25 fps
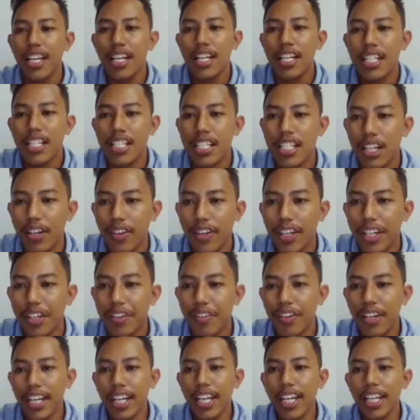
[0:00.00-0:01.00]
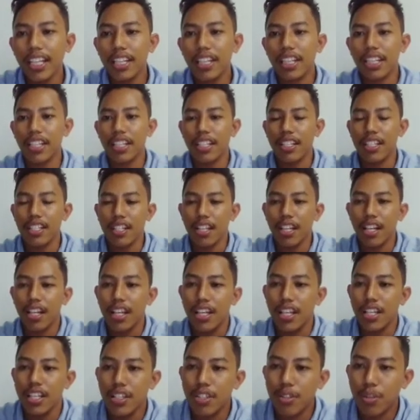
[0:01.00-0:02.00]
So in create,
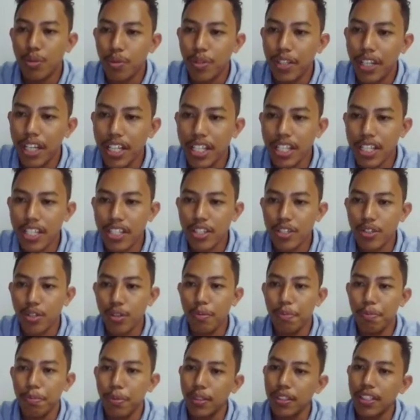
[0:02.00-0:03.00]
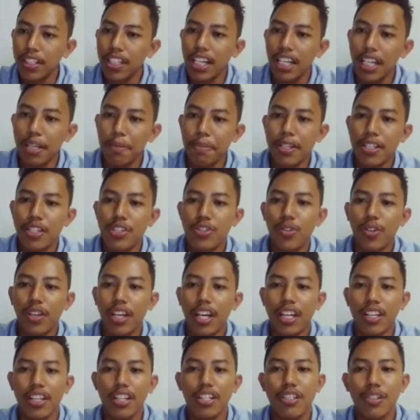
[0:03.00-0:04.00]
students should put elements
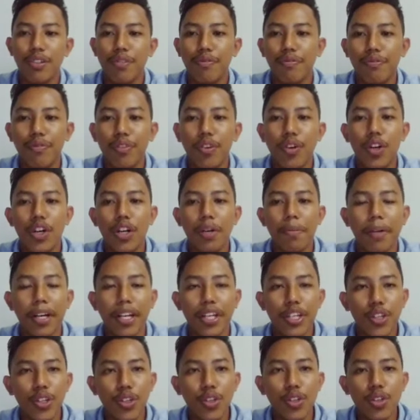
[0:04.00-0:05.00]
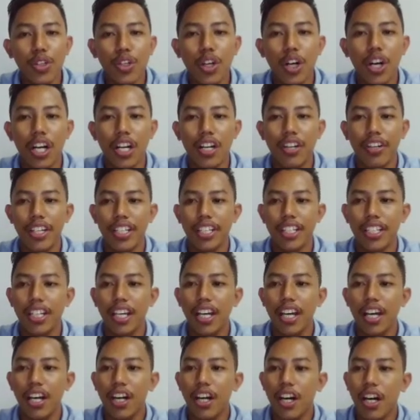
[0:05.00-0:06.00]
together to form a new coherent
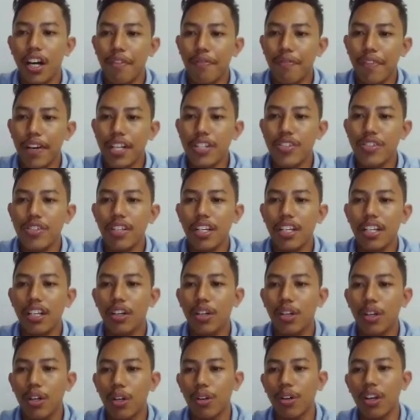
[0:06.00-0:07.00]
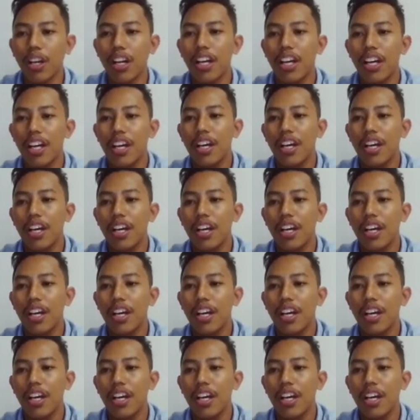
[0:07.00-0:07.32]
or functional whole.